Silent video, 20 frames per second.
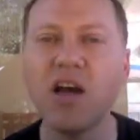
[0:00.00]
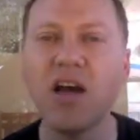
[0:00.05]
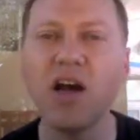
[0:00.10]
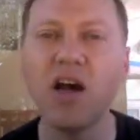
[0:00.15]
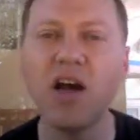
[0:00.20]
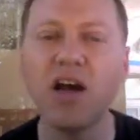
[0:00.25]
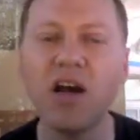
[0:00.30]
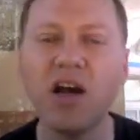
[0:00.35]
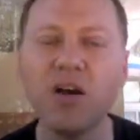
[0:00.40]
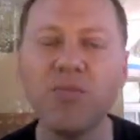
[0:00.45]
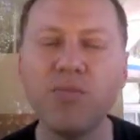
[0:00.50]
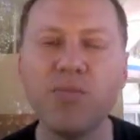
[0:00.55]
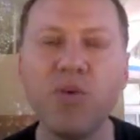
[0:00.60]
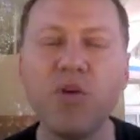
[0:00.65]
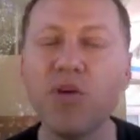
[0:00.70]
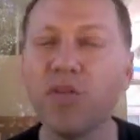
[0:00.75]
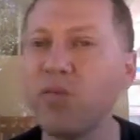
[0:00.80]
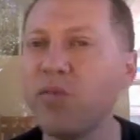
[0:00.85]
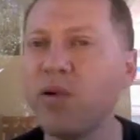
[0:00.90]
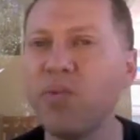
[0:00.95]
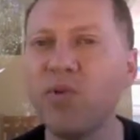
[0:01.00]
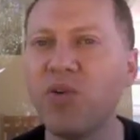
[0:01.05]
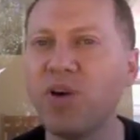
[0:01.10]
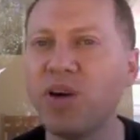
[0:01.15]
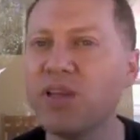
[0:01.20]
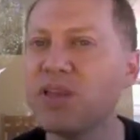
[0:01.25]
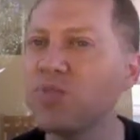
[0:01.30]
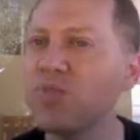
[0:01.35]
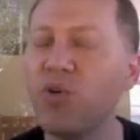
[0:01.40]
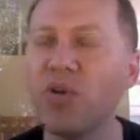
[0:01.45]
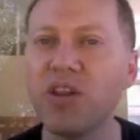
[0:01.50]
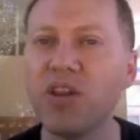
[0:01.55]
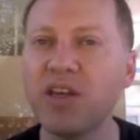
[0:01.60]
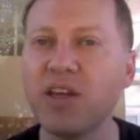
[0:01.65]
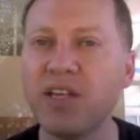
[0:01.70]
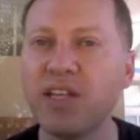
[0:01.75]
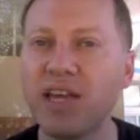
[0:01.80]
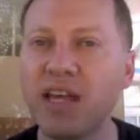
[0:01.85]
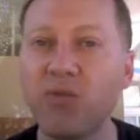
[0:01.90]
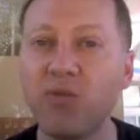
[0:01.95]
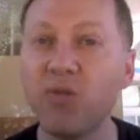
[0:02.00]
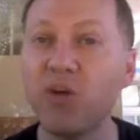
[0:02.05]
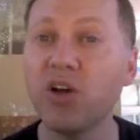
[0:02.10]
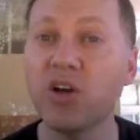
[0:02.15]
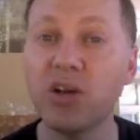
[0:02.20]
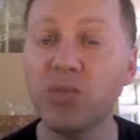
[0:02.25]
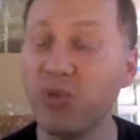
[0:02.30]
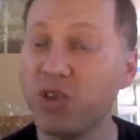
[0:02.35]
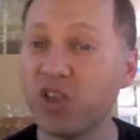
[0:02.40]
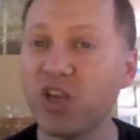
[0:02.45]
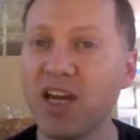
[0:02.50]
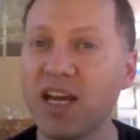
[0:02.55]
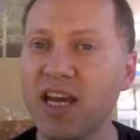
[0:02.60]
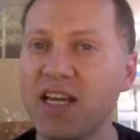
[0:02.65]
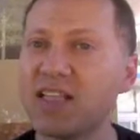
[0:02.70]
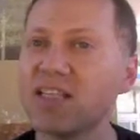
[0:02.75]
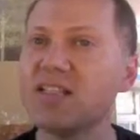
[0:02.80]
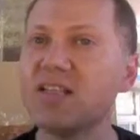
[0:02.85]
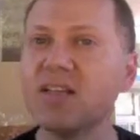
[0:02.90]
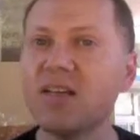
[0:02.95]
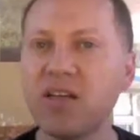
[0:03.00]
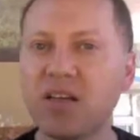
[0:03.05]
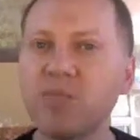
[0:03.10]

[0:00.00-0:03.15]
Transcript: or 3 points more than a day of work, in which case,